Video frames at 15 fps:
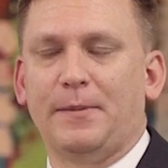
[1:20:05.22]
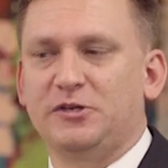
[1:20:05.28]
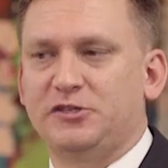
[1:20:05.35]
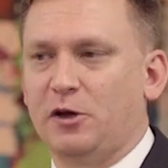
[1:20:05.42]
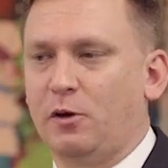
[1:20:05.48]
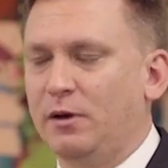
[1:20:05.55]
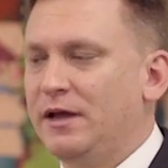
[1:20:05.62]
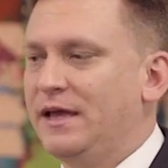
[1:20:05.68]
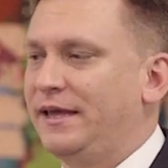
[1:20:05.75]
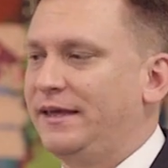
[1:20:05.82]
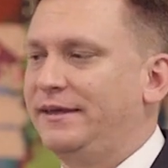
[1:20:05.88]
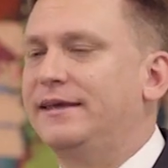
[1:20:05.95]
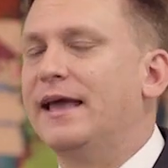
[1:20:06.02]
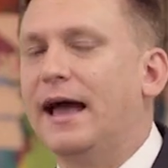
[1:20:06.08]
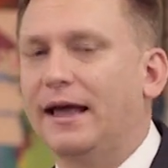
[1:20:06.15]
So
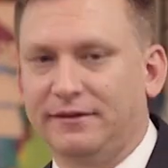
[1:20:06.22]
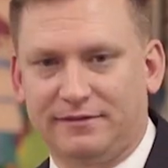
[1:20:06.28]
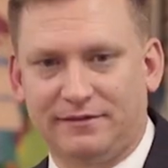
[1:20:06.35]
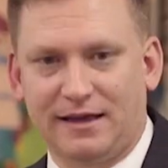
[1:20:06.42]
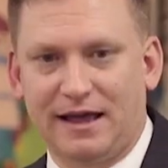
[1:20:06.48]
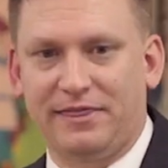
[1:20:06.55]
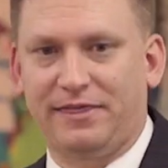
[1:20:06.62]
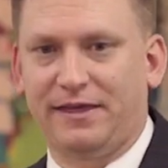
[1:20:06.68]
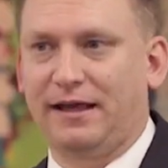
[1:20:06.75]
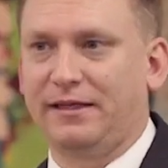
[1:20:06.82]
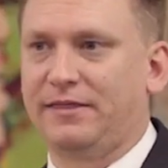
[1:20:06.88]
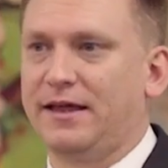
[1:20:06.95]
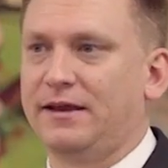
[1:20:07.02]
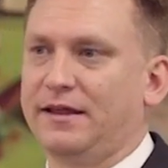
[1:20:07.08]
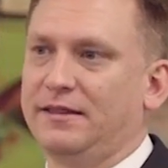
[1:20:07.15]
yes, I
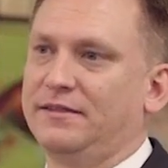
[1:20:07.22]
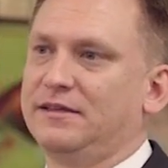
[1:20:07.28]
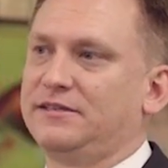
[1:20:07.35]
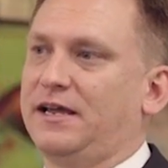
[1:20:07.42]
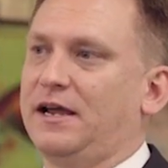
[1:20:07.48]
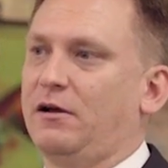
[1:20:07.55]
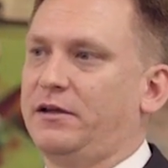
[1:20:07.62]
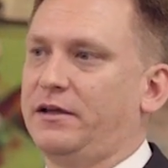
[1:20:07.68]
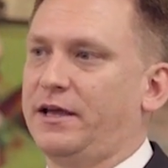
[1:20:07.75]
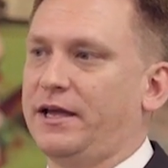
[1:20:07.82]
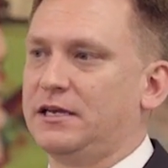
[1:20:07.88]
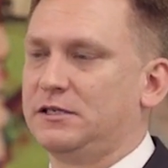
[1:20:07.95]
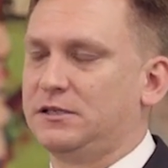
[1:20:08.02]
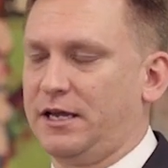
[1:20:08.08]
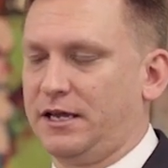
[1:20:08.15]
think that in this area
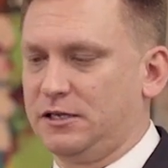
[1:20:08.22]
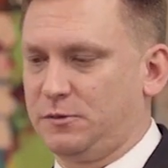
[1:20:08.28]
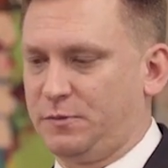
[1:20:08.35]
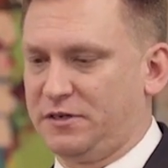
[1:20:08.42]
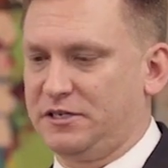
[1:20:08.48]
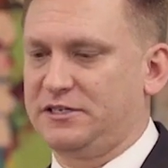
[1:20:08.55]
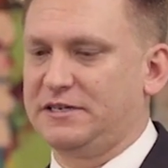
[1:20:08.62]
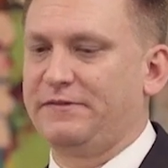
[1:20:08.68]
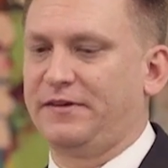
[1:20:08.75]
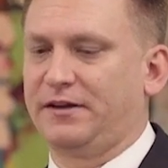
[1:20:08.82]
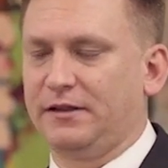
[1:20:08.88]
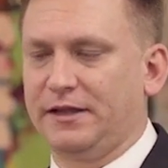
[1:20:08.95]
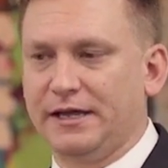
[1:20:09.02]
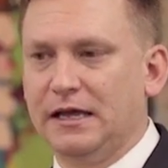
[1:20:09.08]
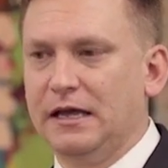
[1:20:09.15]
and
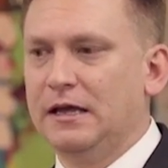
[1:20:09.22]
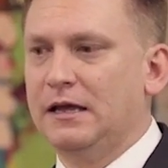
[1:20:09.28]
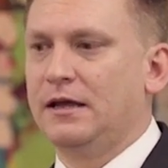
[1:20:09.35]
specifically,